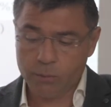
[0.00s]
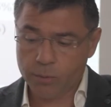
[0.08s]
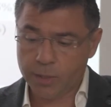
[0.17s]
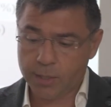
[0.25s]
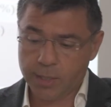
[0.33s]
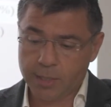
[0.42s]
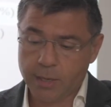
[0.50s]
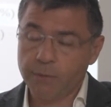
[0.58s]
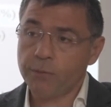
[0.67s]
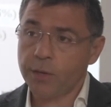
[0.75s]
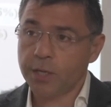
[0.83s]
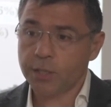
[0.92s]
with this I
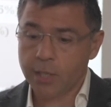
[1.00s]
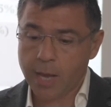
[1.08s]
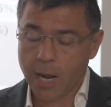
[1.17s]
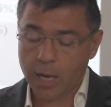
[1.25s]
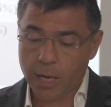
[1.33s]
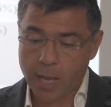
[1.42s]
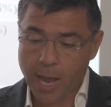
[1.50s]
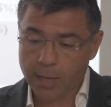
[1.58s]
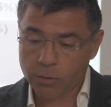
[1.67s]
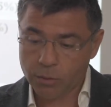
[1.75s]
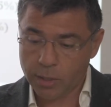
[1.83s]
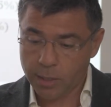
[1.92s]
finish, and I'll
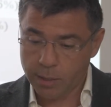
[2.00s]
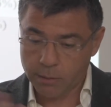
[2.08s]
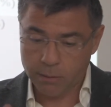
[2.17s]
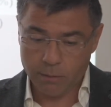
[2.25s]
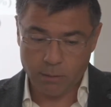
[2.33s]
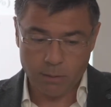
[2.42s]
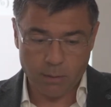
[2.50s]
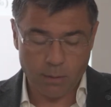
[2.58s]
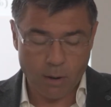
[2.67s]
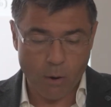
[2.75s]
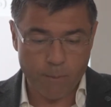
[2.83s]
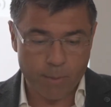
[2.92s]
actually
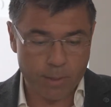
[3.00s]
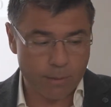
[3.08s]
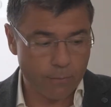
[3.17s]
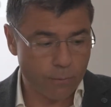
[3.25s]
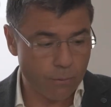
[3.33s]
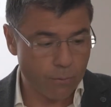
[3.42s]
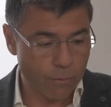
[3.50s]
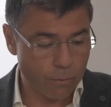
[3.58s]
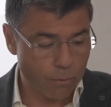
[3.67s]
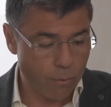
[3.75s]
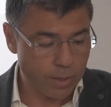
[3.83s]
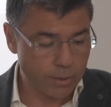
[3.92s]
open the floor for
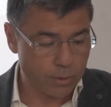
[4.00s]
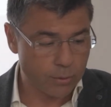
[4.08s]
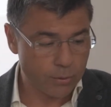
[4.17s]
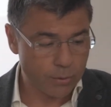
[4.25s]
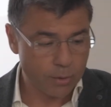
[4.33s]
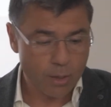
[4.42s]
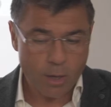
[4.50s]
questions.